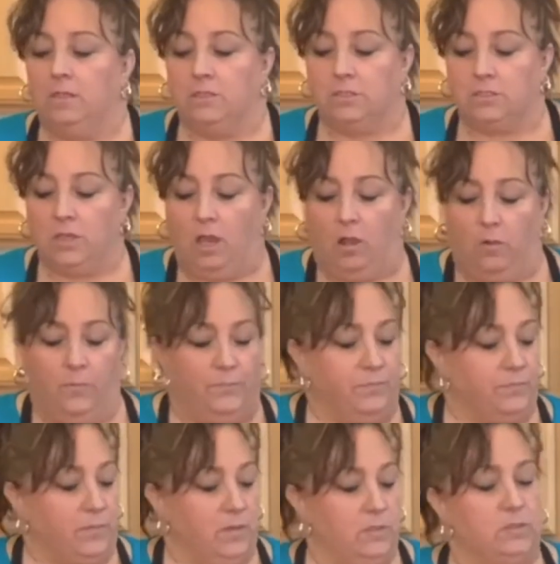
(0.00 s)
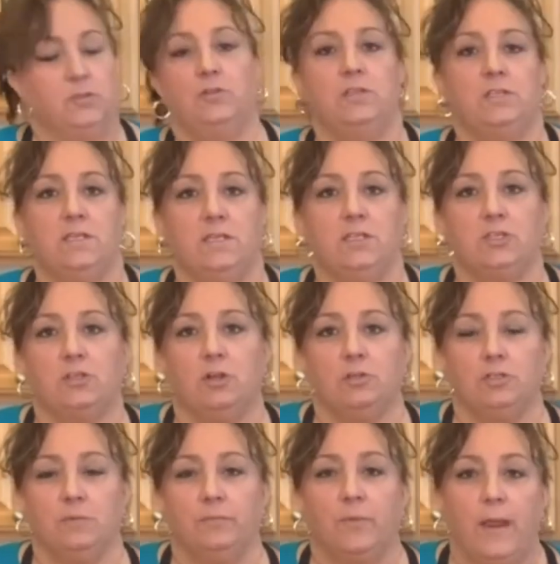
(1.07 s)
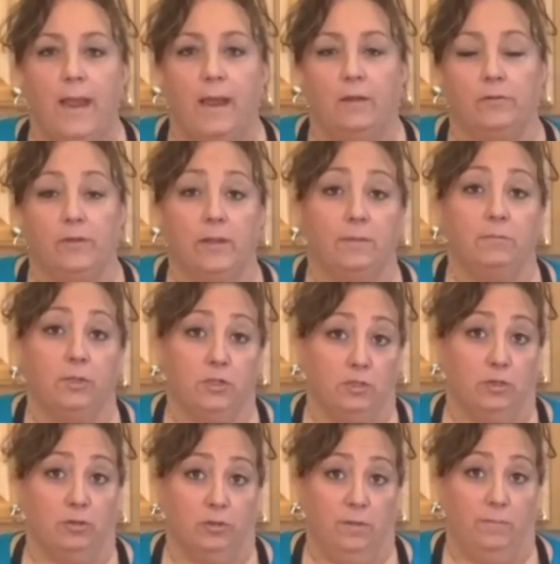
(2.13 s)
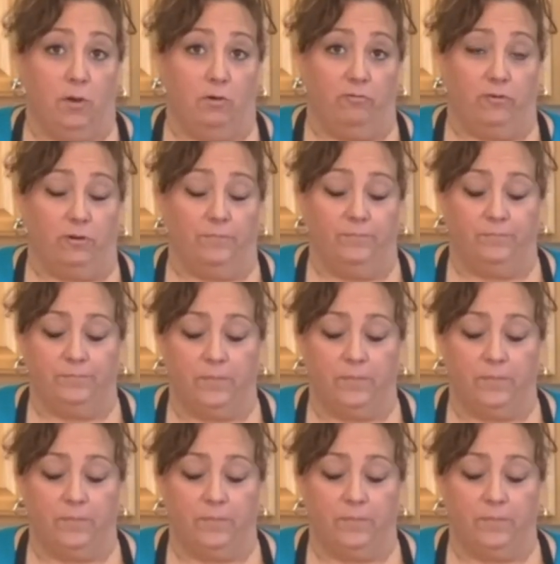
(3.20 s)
So, as soon as these start to brown, then I'm going to turn them over.